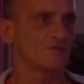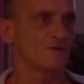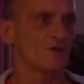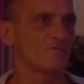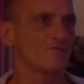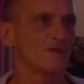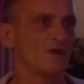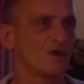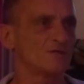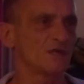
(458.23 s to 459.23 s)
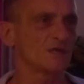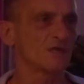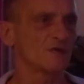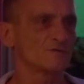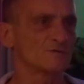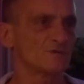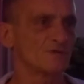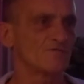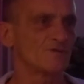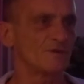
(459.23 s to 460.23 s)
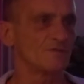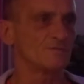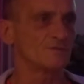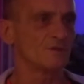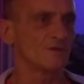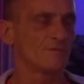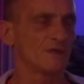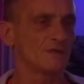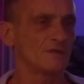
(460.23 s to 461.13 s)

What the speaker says: when I realised that girls were different, you know what I mean?